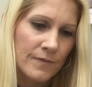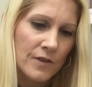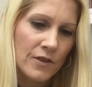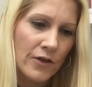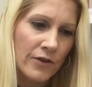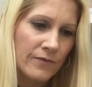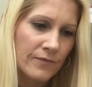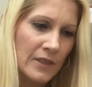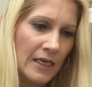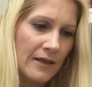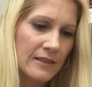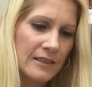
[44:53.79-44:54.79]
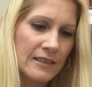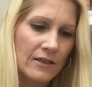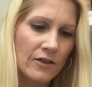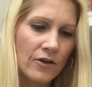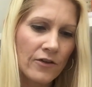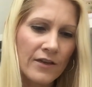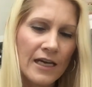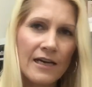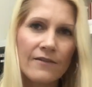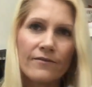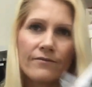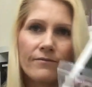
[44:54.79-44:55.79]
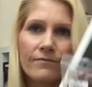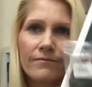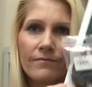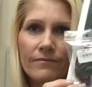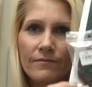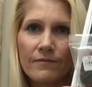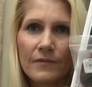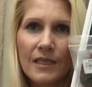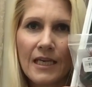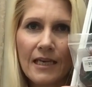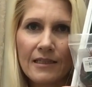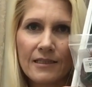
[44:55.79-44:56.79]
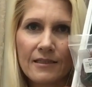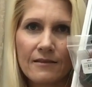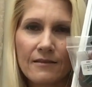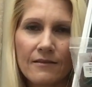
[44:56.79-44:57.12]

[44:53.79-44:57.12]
So yeah, as I said, I got that kit.